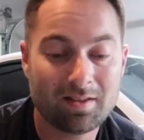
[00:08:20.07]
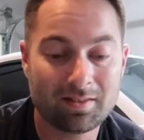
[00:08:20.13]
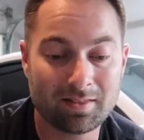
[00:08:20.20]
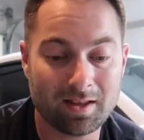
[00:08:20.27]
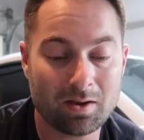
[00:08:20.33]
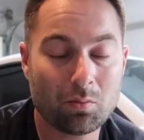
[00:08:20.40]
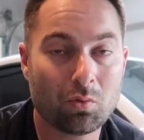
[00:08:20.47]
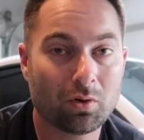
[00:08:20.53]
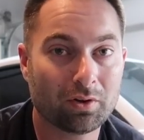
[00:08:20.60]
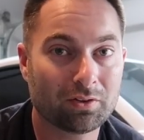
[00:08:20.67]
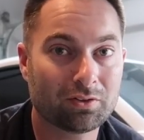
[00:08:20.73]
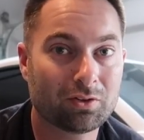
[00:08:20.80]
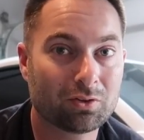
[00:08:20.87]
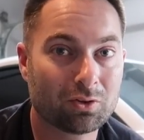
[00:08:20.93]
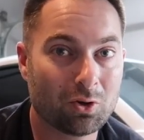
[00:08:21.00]
they
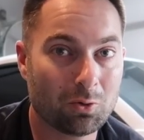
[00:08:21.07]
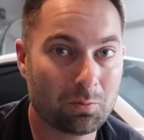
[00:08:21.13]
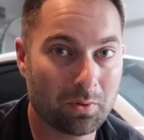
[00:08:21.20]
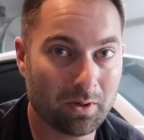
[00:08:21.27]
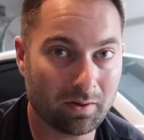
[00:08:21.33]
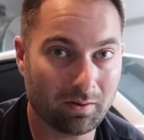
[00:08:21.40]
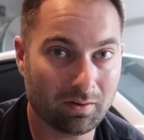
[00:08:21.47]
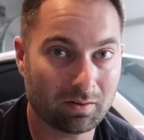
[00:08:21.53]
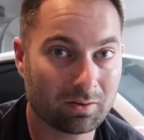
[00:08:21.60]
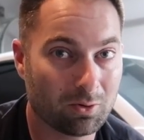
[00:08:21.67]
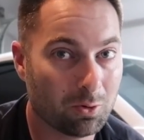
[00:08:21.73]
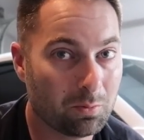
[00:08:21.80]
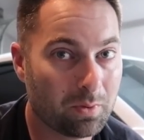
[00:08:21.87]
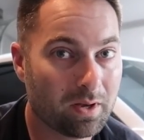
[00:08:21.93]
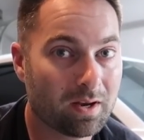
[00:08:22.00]
want to go bigger.
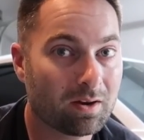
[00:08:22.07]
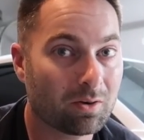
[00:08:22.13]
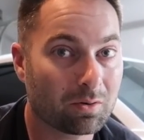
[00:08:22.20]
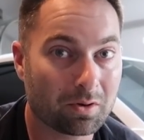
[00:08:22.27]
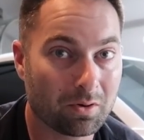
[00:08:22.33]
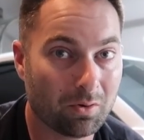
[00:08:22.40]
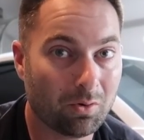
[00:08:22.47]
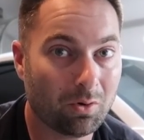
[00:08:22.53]
Go big or go